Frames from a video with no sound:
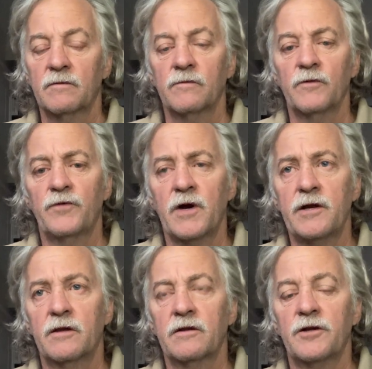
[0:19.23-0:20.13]

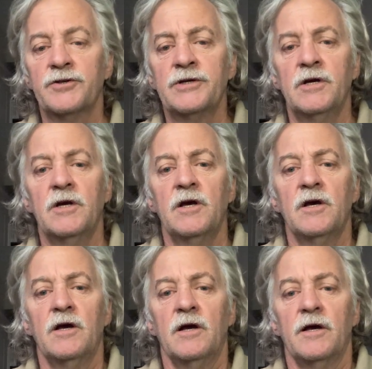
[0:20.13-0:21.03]
refining things.
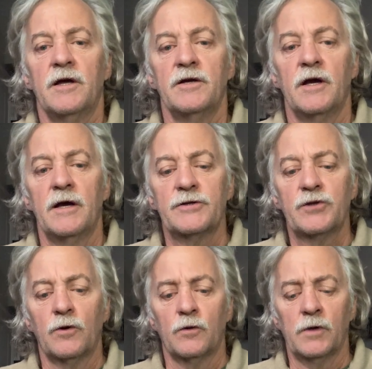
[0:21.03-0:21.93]

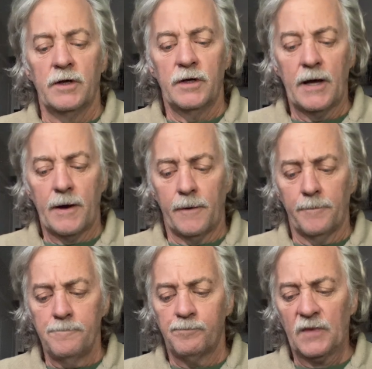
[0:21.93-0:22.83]
So
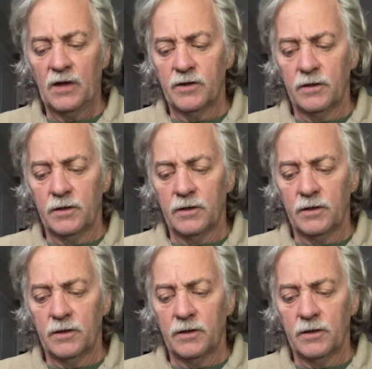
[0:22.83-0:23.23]
it